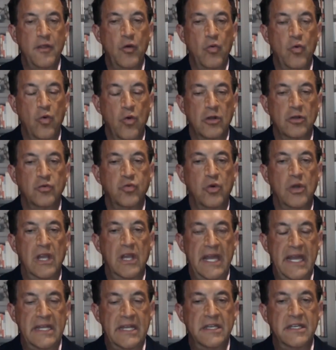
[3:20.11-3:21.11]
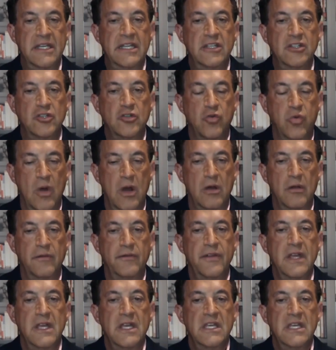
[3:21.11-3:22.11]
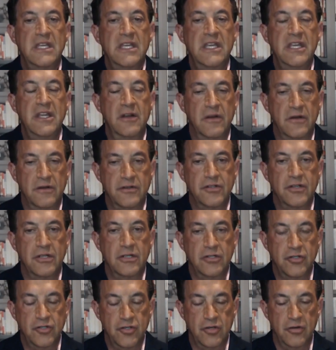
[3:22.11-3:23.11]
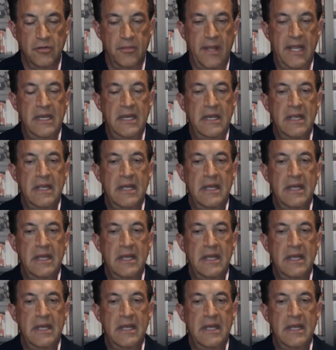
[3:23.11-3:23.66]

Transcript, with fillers: the world will end in 12 years, Jermain.